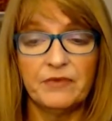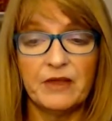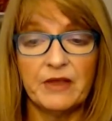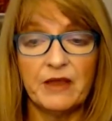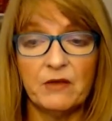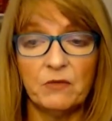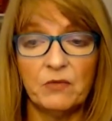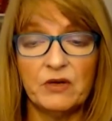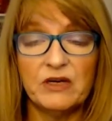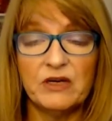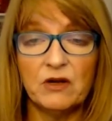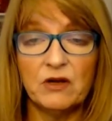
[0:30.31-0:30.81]

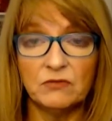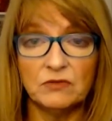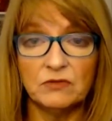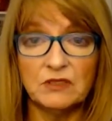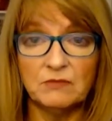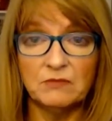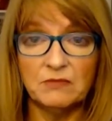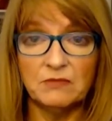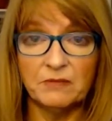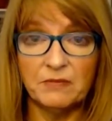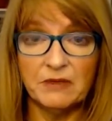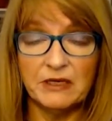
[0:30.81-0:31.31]
and we don't
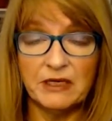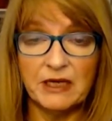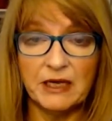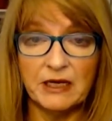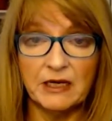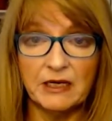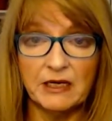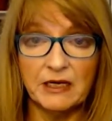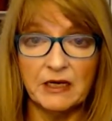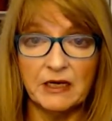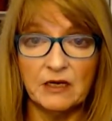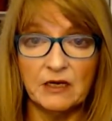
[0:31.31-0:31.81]
seem to be
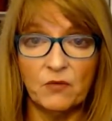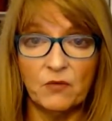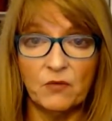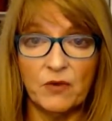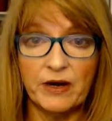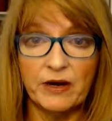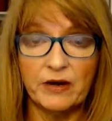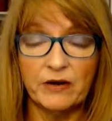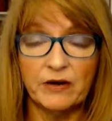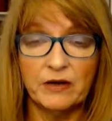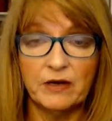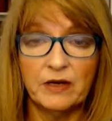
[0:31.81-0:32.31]
getting
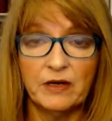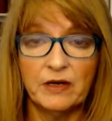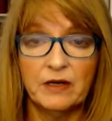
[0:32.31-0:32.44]
anywhere,